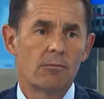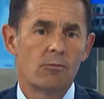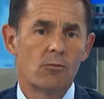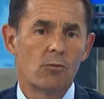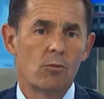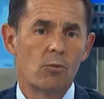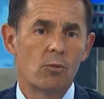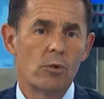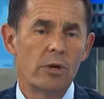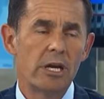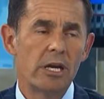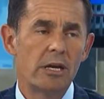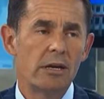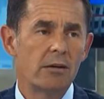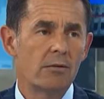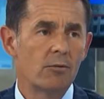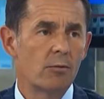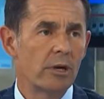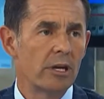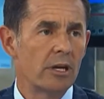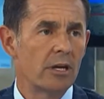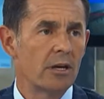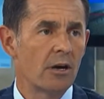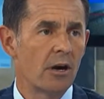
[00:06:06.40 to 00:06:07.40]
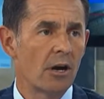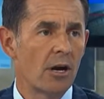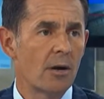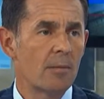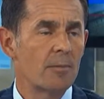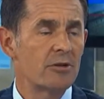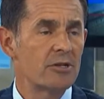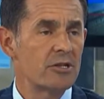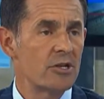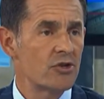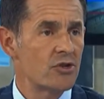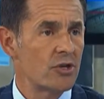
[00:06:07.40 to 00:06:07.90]
We cut our
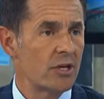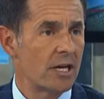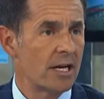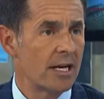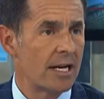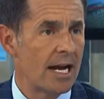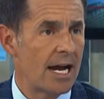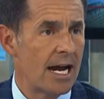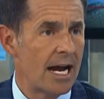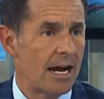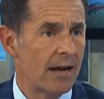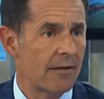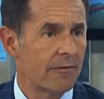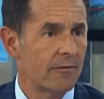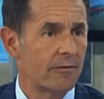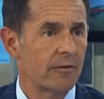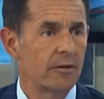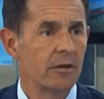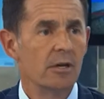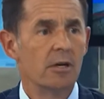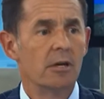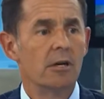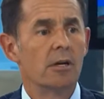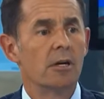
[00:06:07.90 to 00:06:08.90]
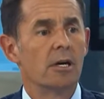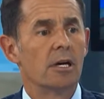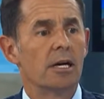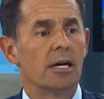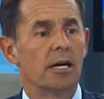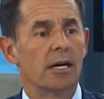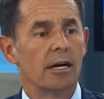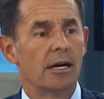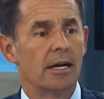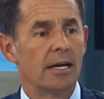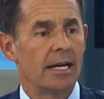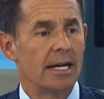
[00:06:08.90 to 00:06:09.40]
position in half.
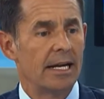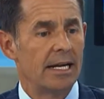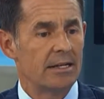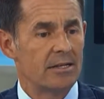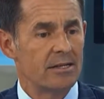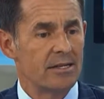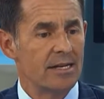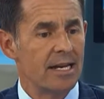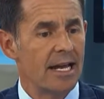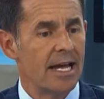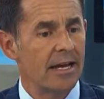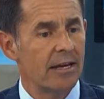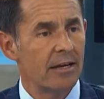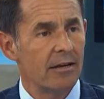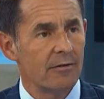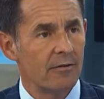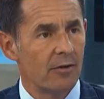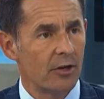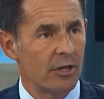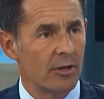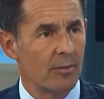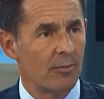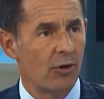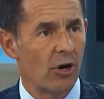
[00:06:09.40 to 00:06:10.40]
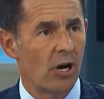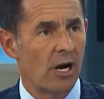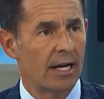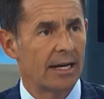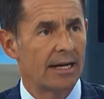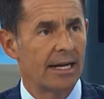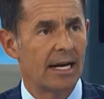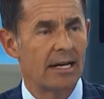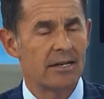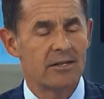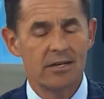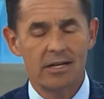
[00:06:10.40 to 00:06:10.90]
It's negative on the
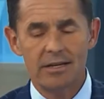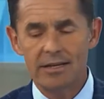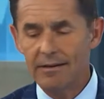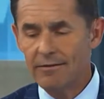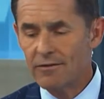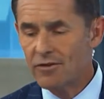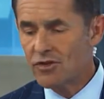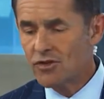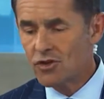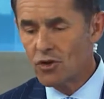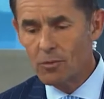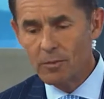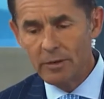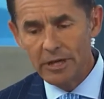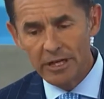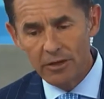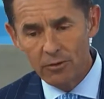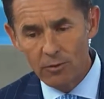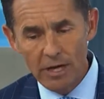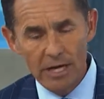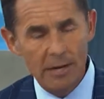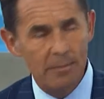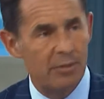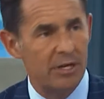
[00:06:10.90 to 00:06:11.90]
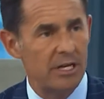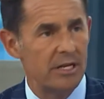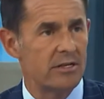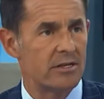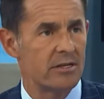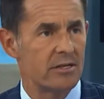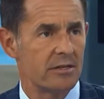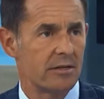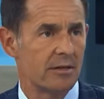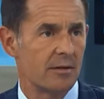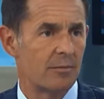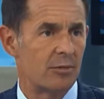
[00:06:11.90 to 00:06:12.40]
broadcast side. They have so many great
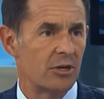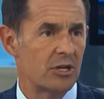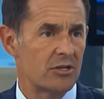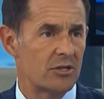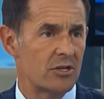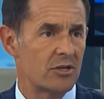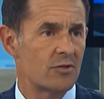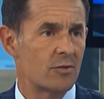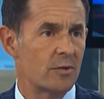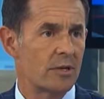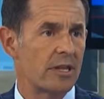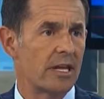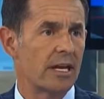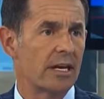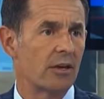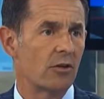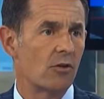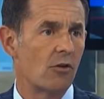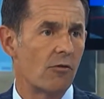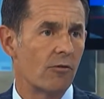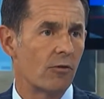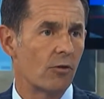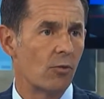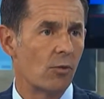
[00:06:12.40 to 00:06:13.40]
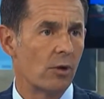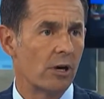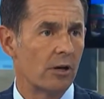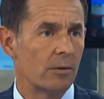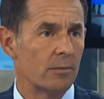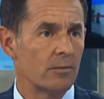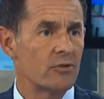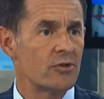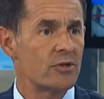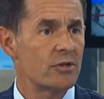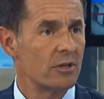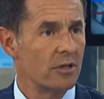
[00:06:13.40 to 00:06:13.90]
pieces of the business. We think it
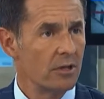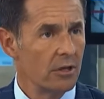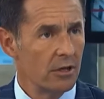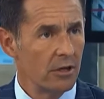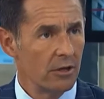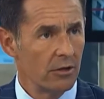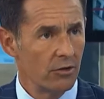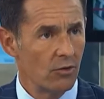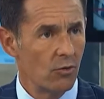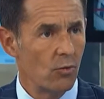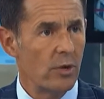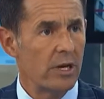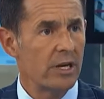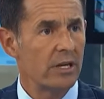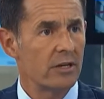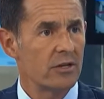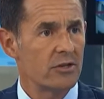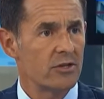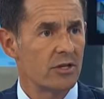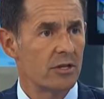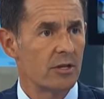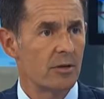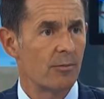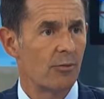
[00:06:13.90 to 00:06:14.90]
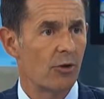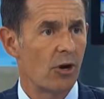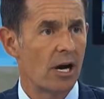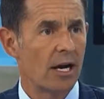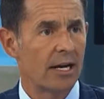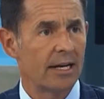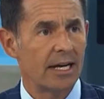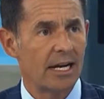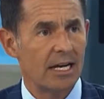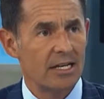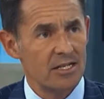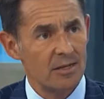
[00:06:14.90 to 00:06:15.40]
overwhelms the weakness in the
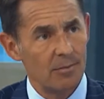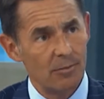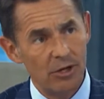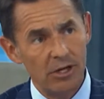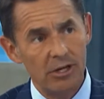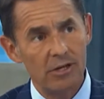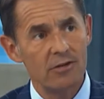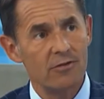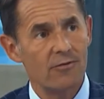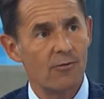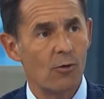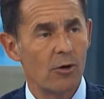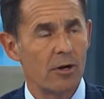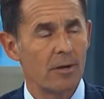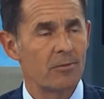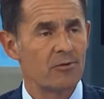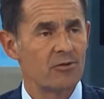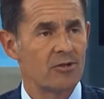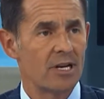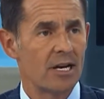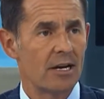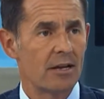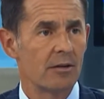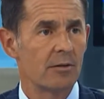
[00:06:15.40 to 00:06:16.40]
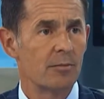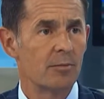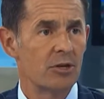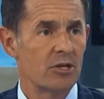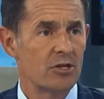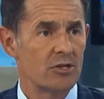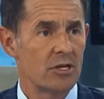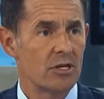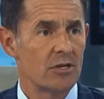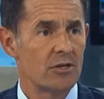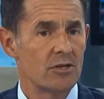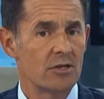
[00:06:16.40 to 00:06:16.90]
broadcasting, but it is 40% of their
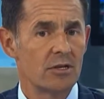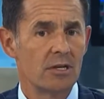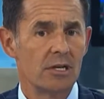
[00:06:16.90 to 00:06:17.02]
business.